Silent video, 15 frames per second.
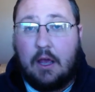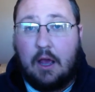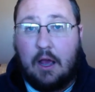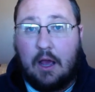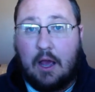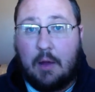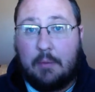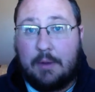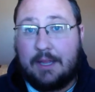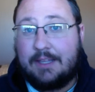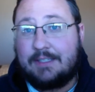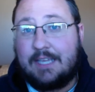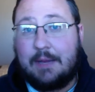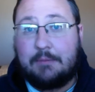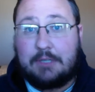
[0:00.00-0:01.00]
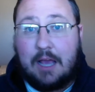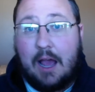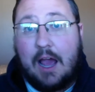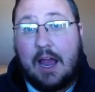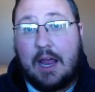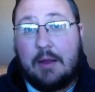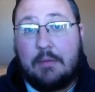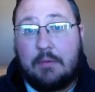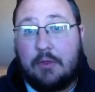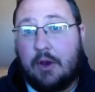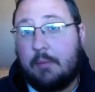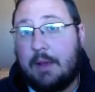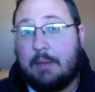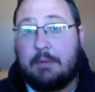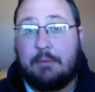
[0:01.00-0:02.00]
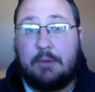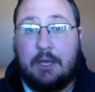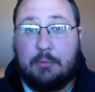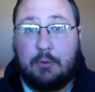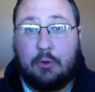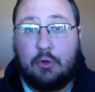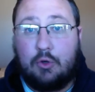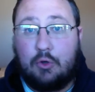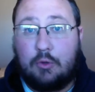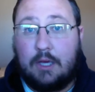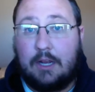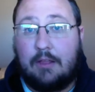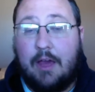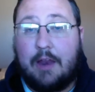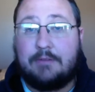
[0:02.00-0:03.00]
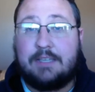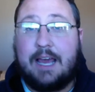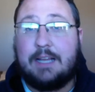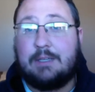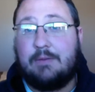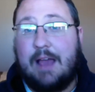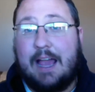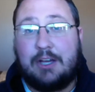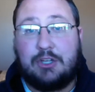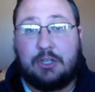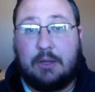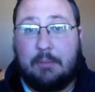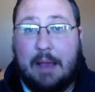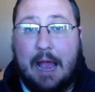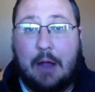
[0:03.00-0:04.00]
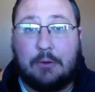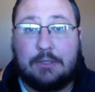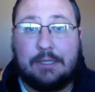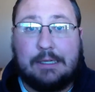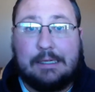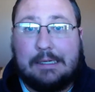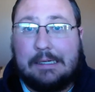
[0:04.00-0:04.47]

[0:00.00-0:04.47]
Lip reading: At the same time, there might be people who get a lot of satisfaction about